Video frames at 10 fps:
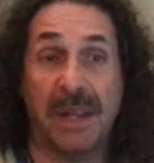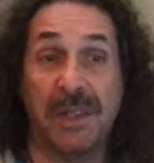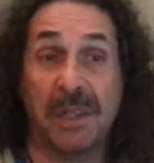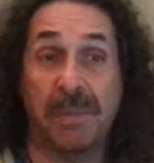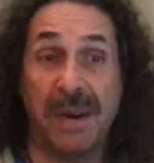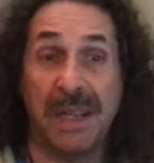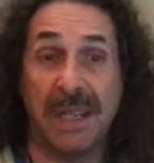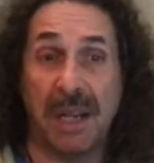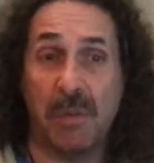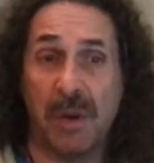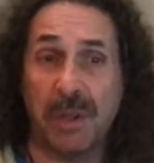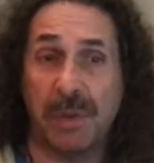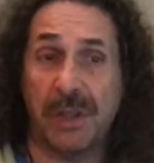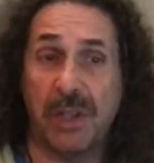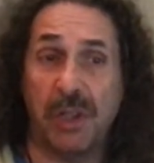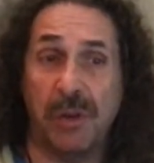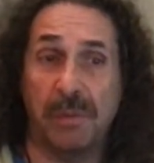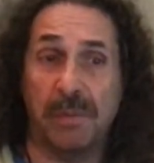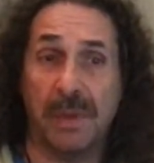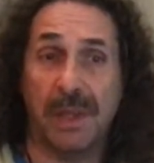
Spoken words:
And surprisingly, whilst we assumed